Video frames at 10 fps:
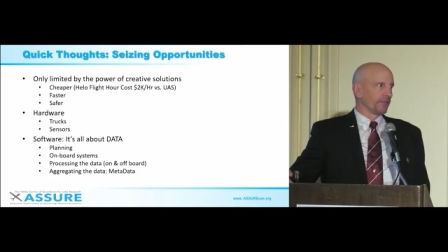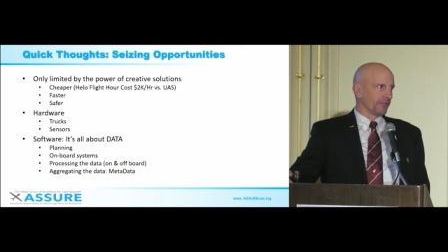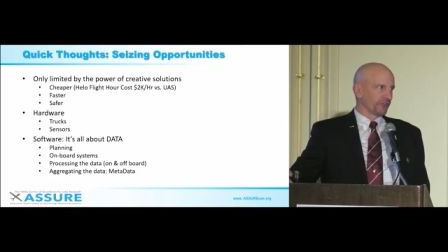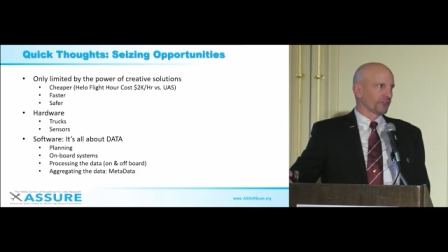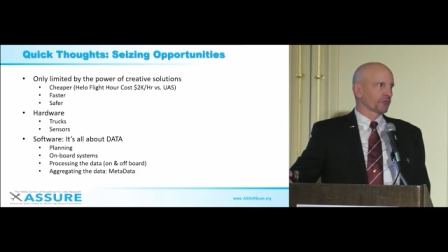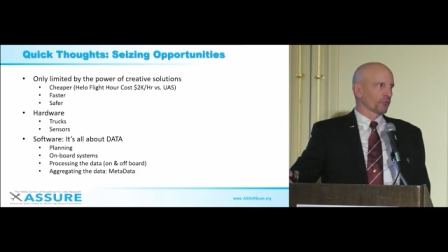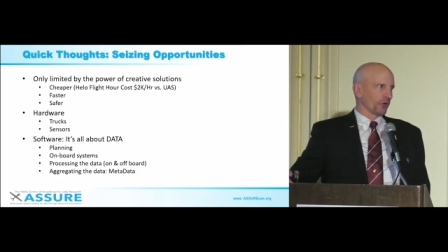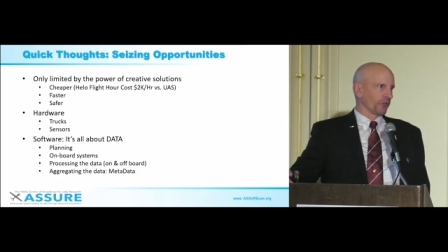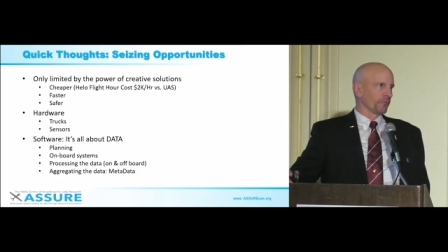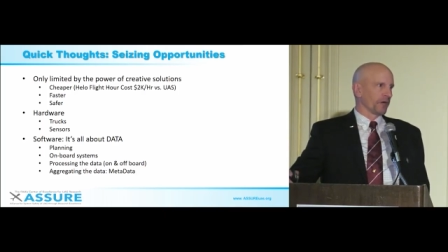This is
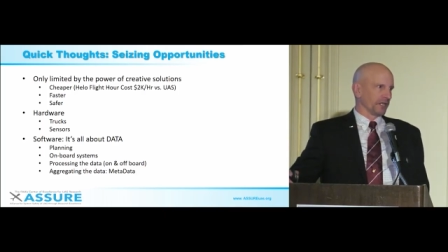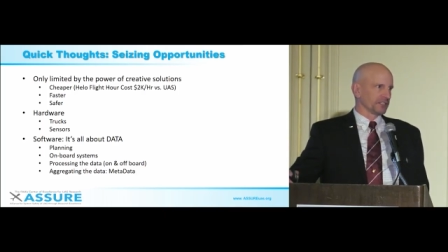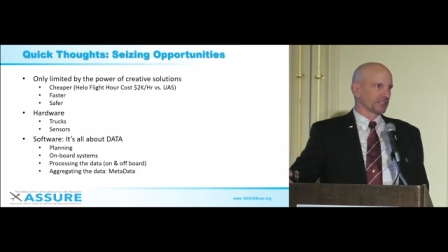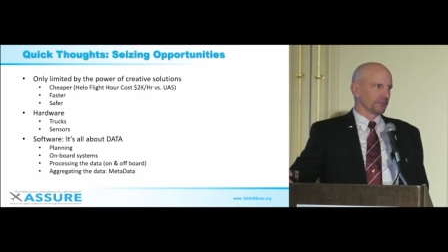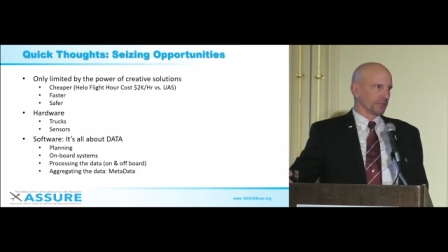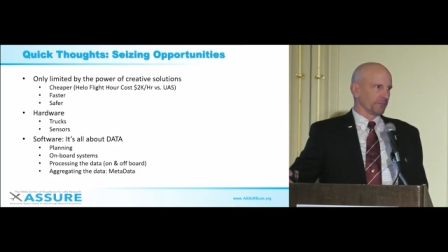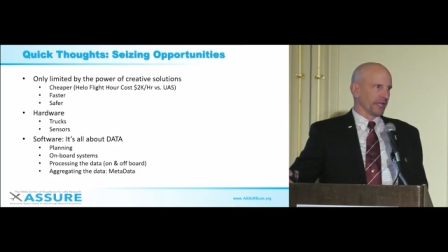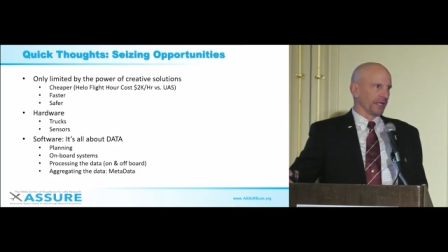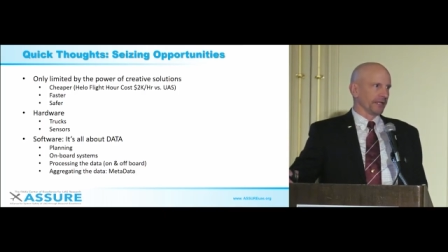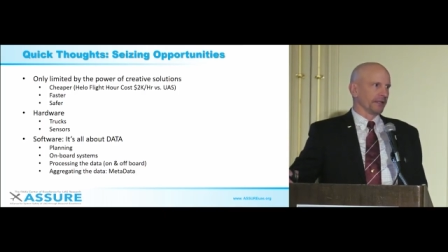where the money's to be
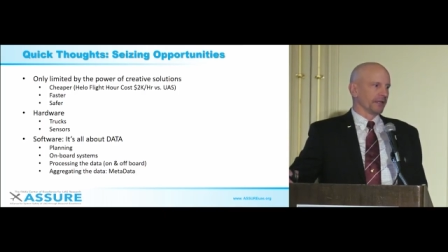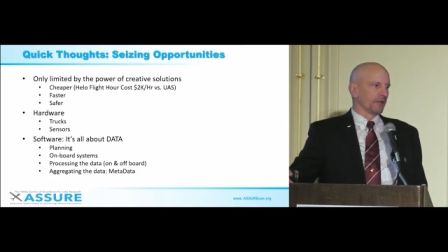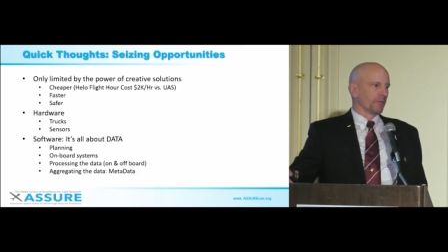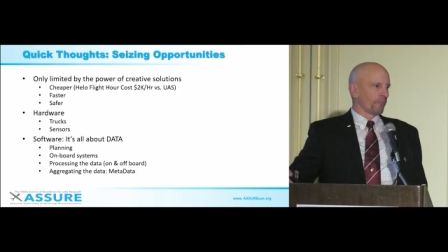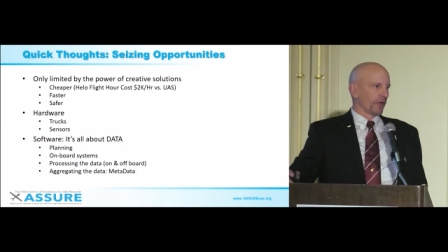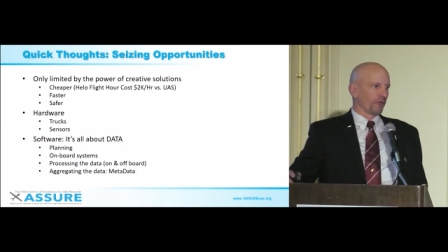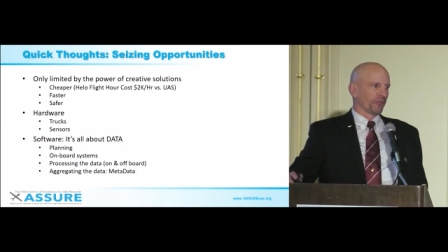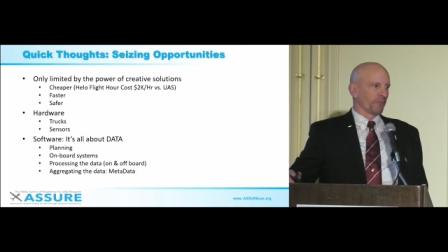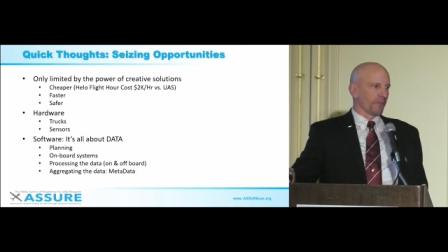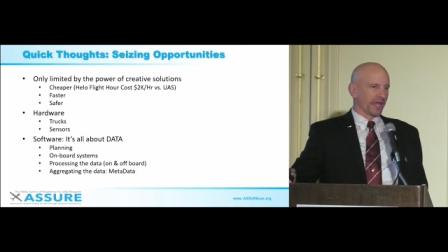made. Both
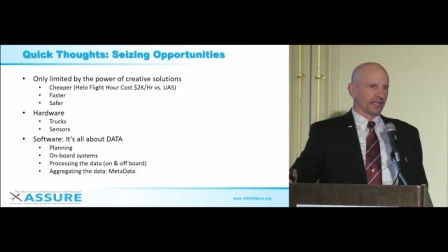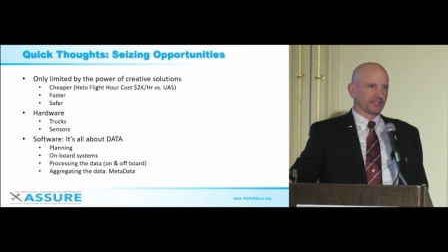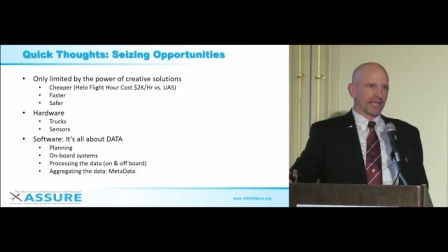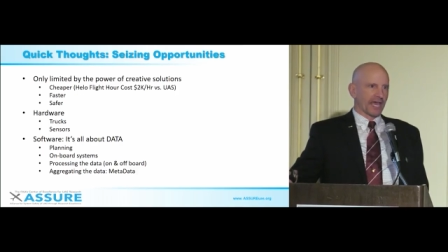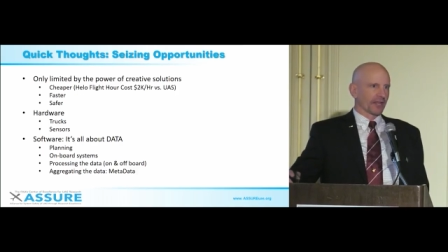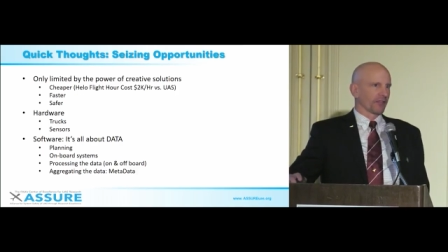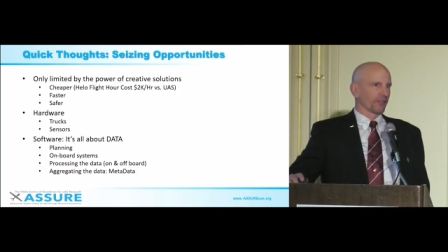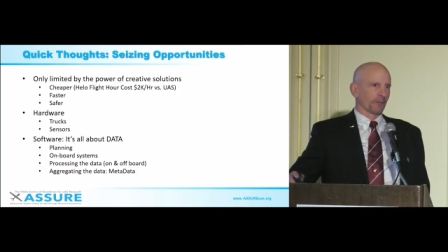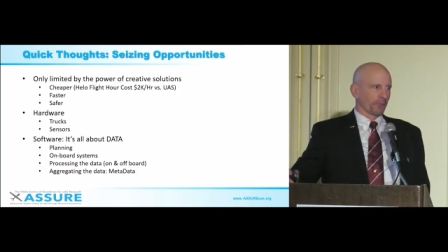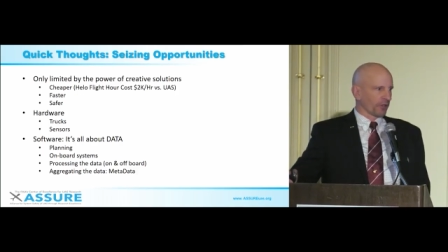the metadata,
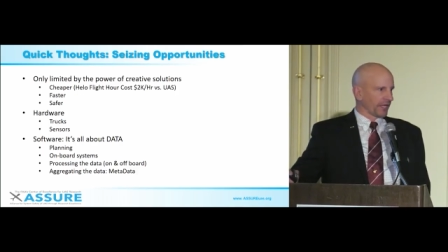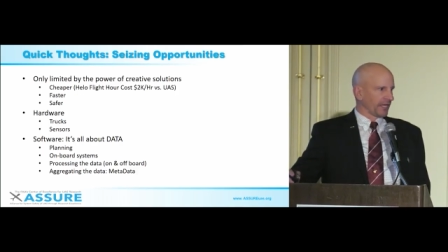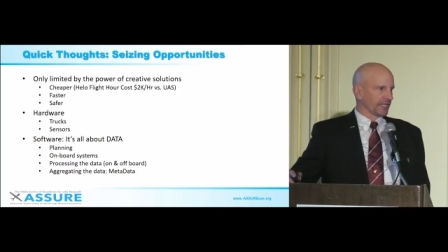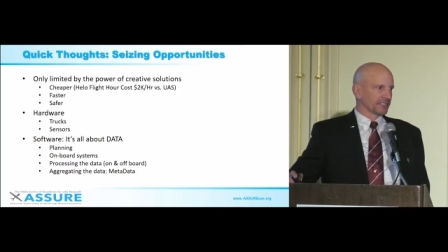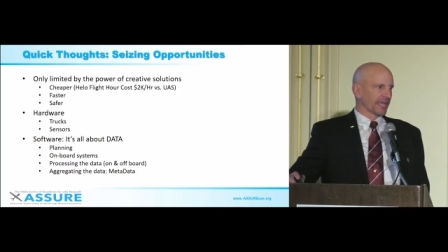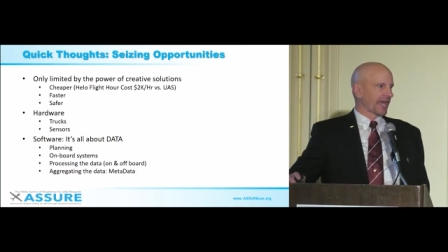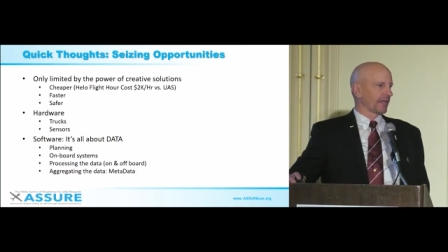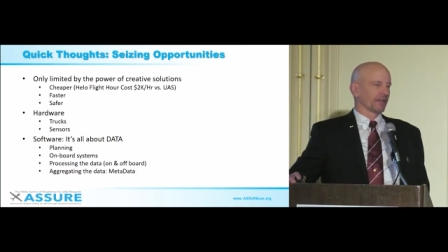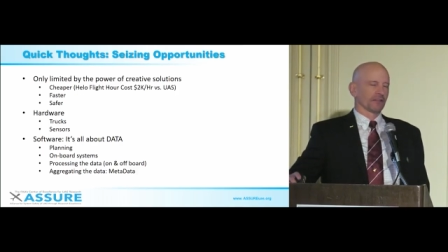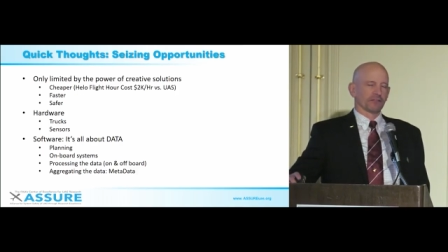the planning
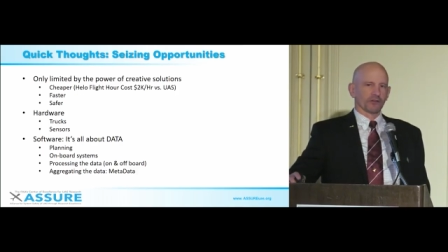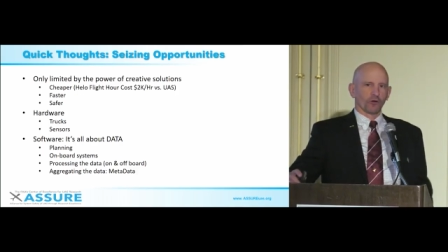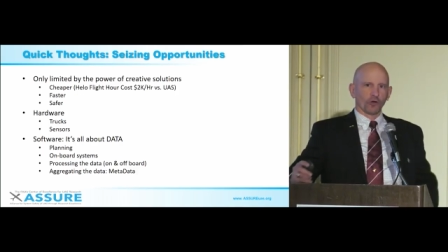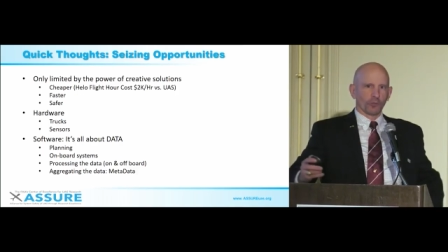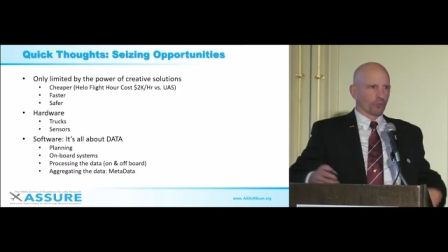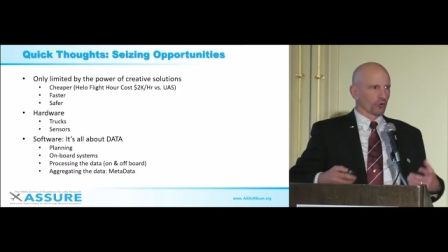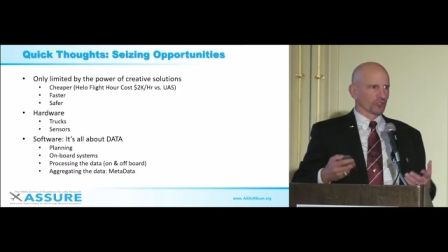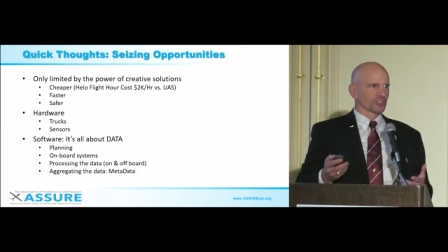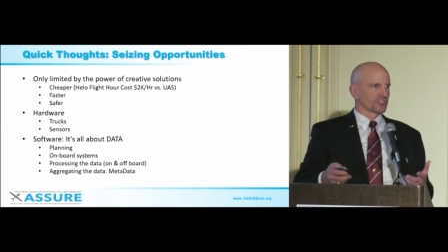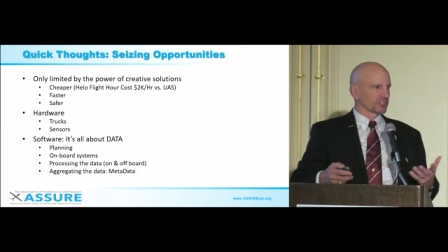data, the
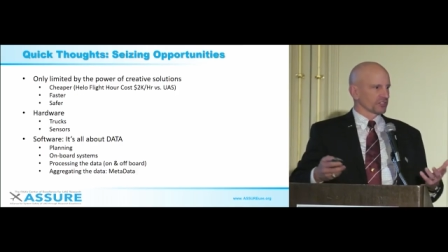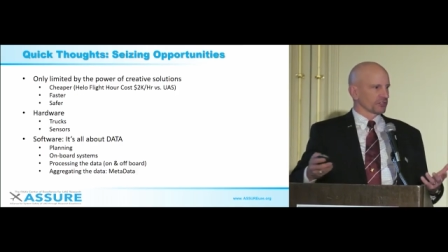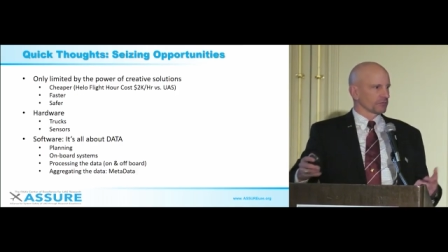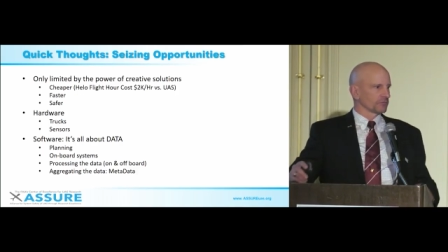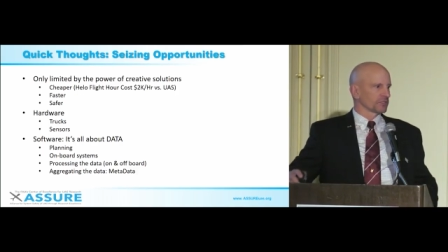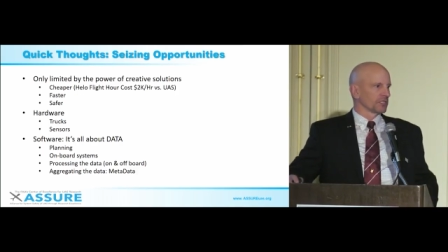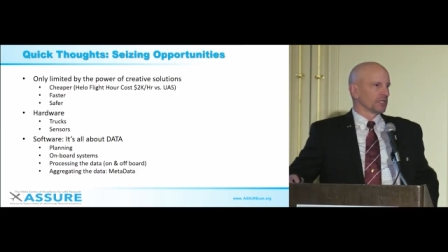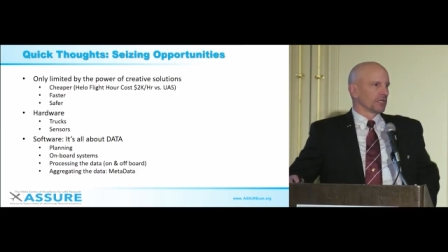onboard systems,